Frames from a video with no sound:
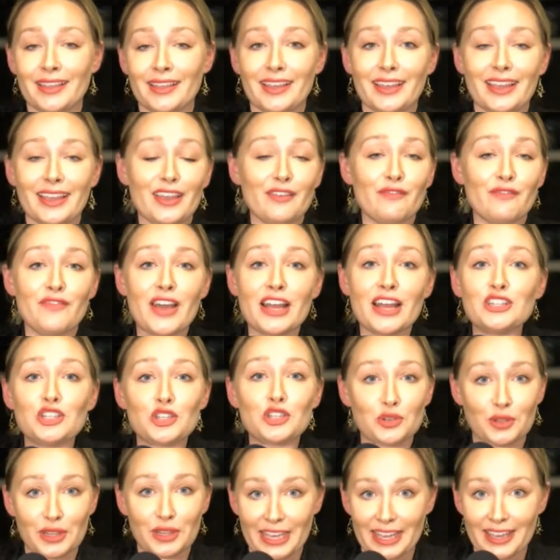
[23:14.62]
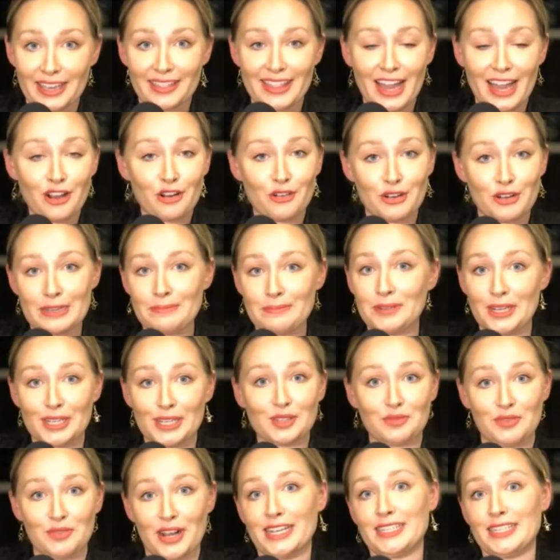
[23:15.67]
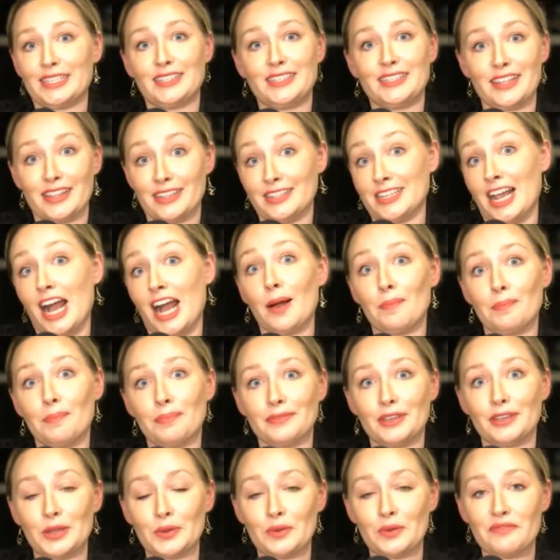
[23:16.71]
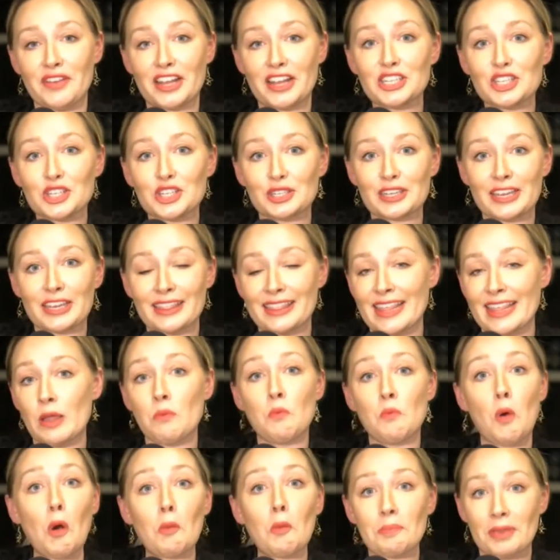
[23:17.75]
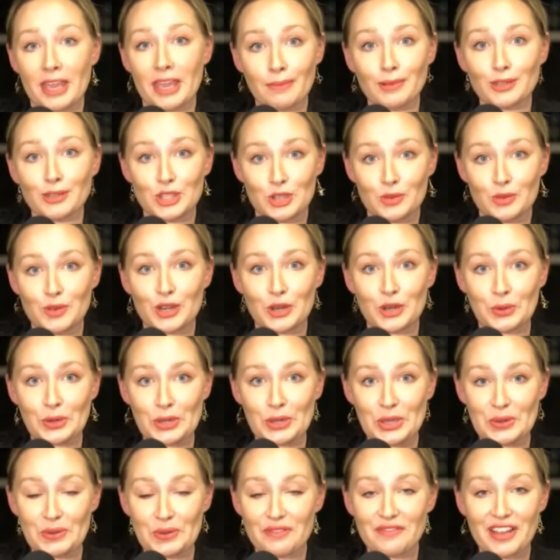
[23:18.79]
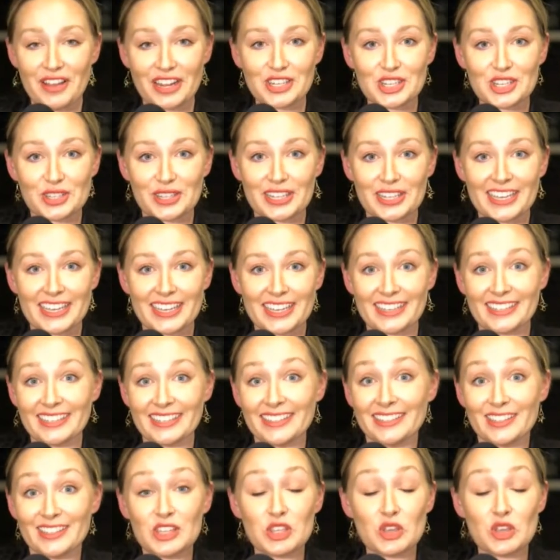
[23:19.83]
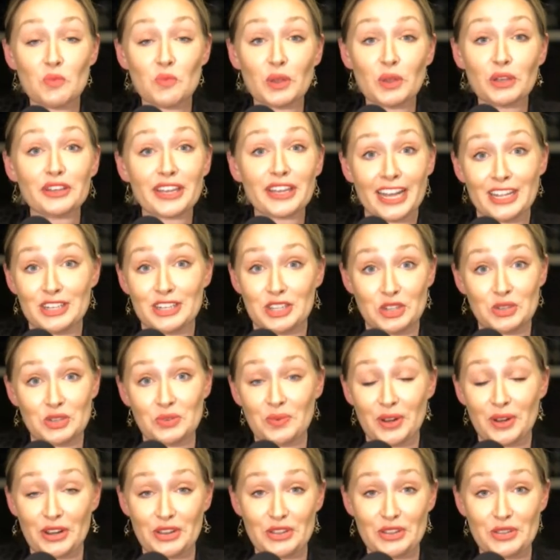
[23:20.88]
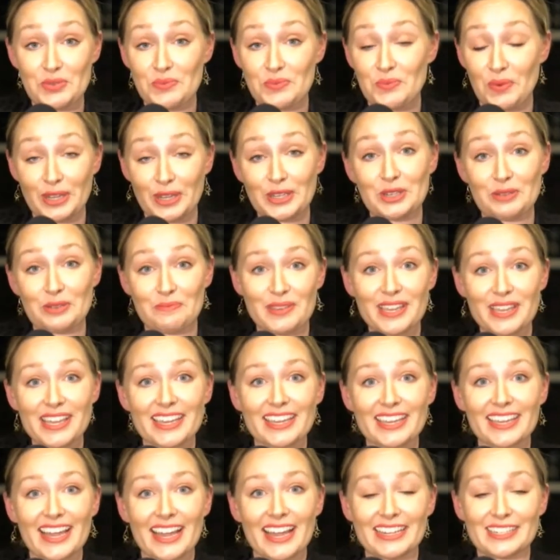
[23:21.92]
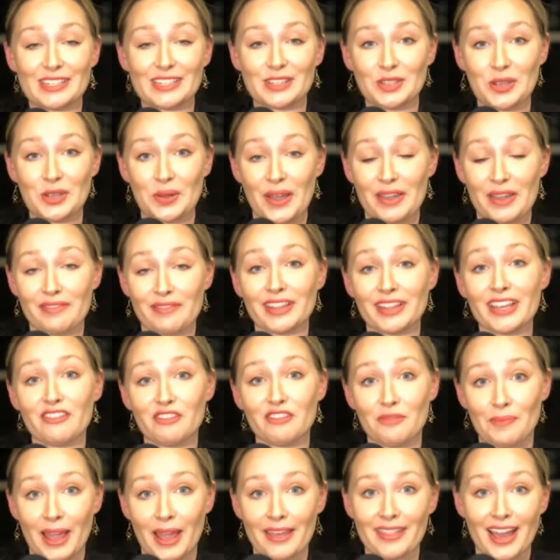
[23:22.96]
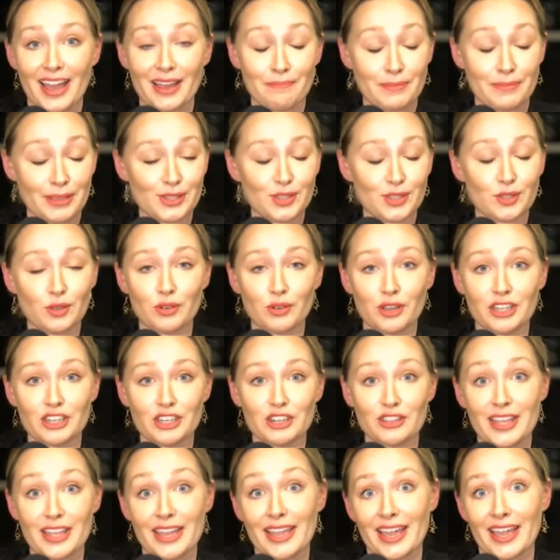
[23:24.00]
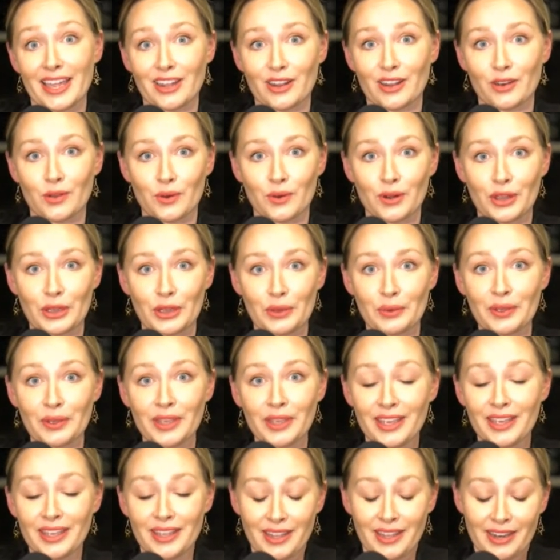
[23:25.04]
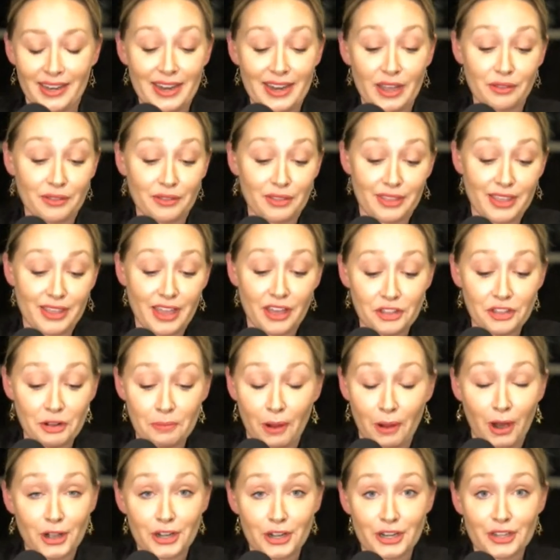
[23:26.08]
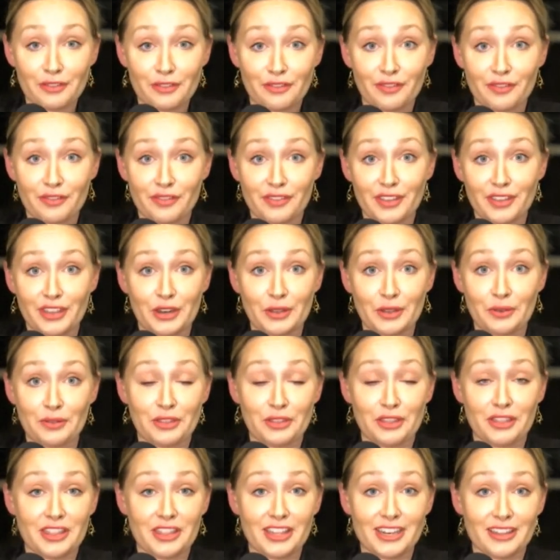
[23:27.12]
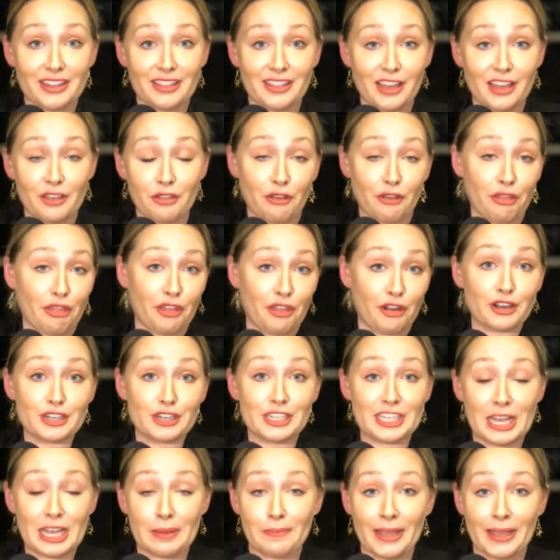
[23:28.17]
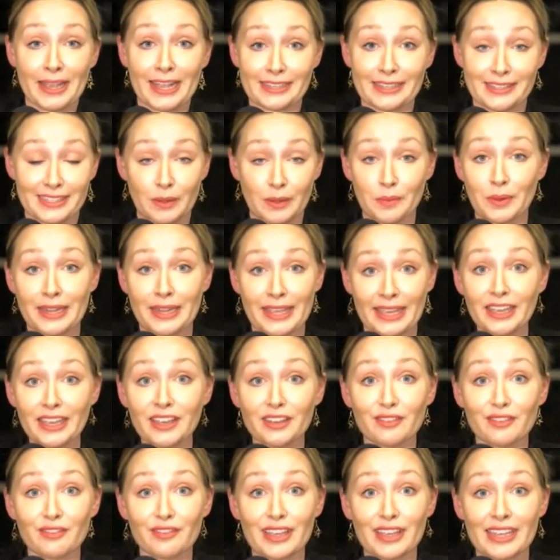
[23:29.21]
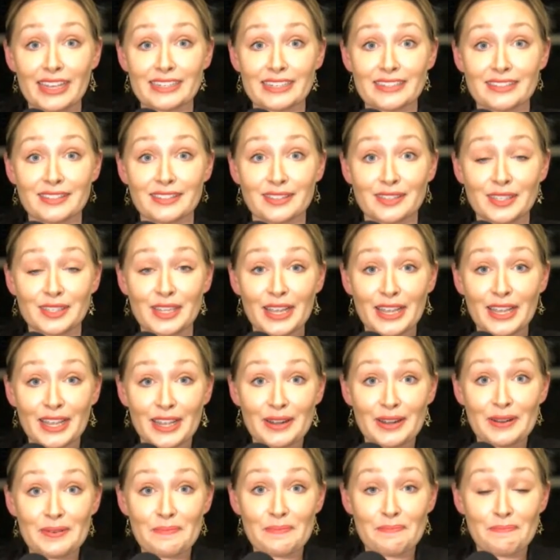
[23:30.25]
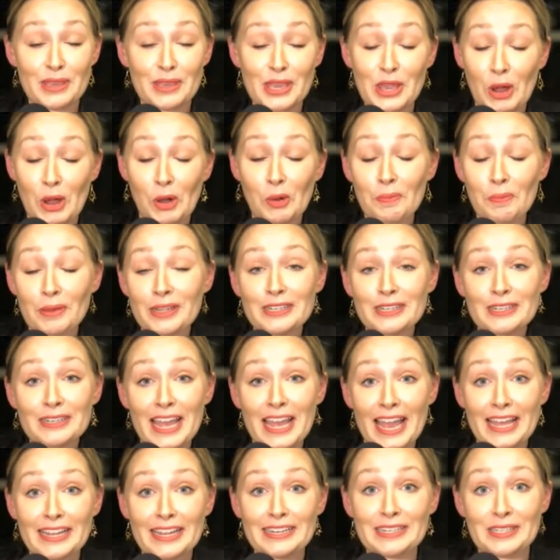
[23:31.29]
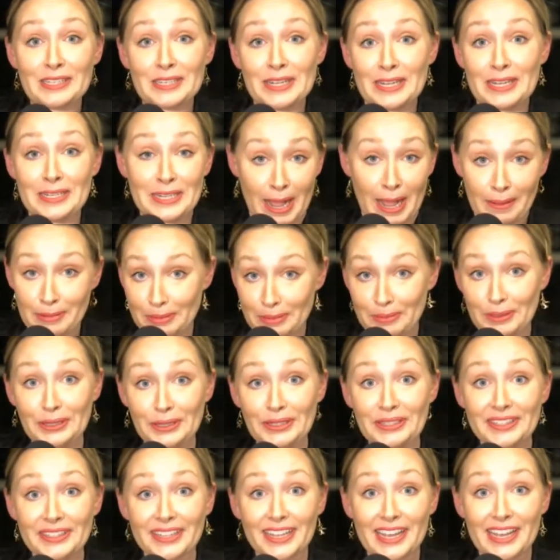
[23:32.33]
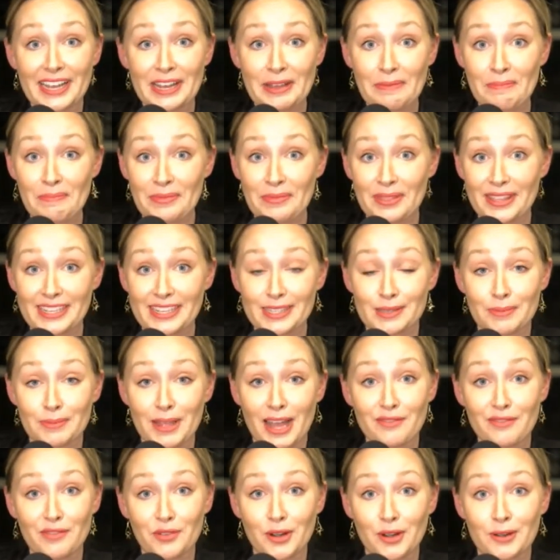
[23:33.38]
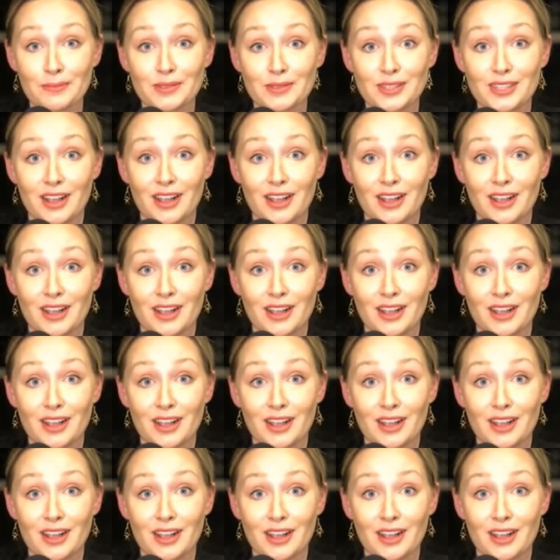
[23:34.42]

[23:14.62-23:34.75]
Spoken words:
Eventually that cream does rise to the top. Eventually they won't be able to ignore you. Eventually you will get to where you want to be. And so I've lived by that. Be so good they can't ignore you. Now, the other part of, the other third tip I guess I would give is be open and adaptable. These platforms